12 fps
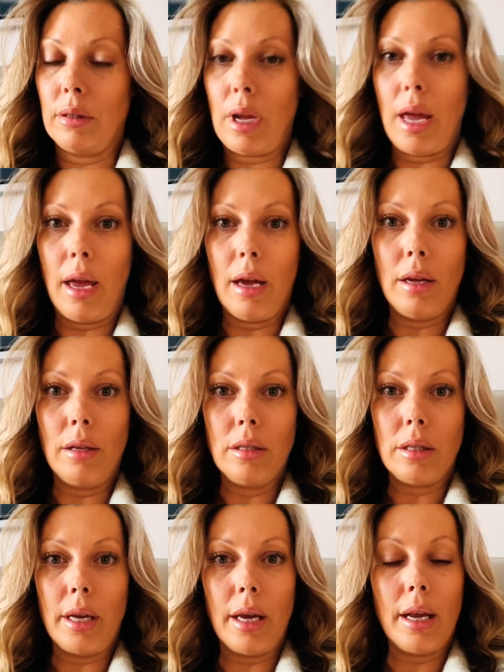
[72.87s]
and
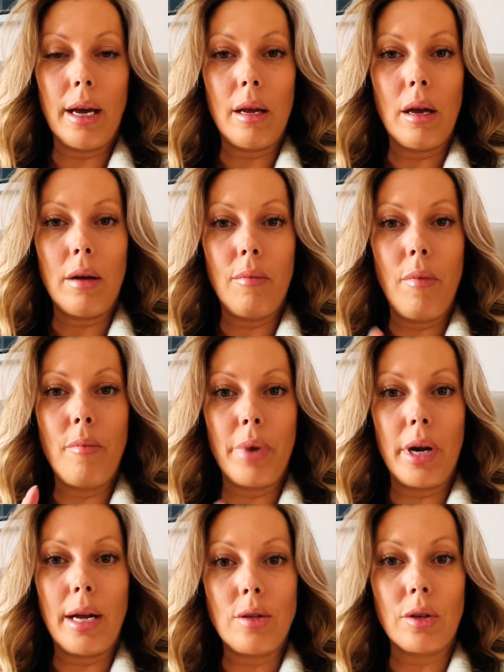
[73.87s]
they had had a
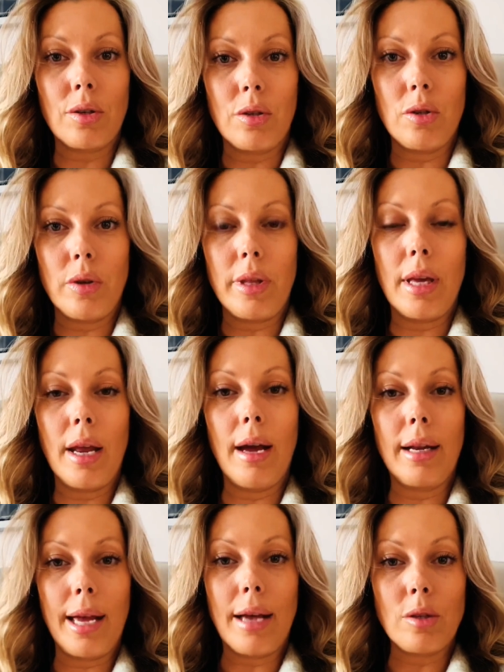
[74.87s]
bariatric surgery. They had
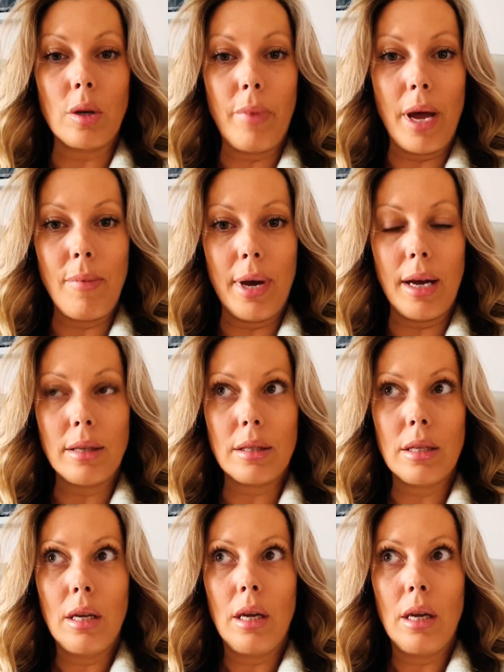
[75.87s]
had gastric bypass.